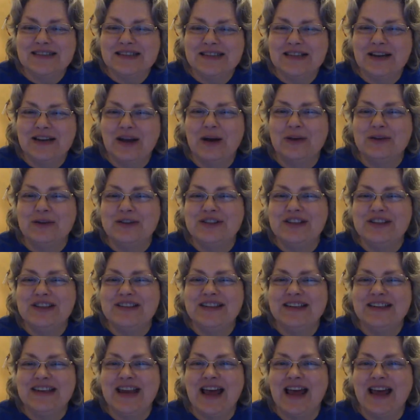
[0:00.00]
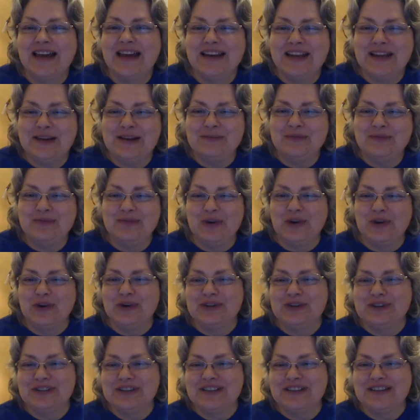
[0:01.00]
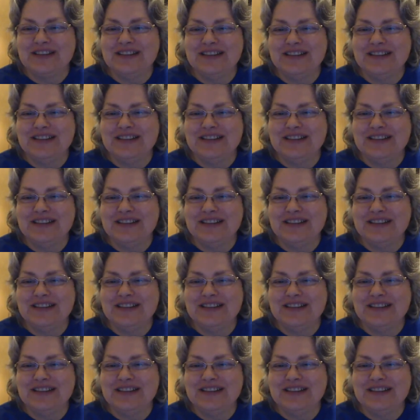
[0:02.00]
Oh, she said hi to him first.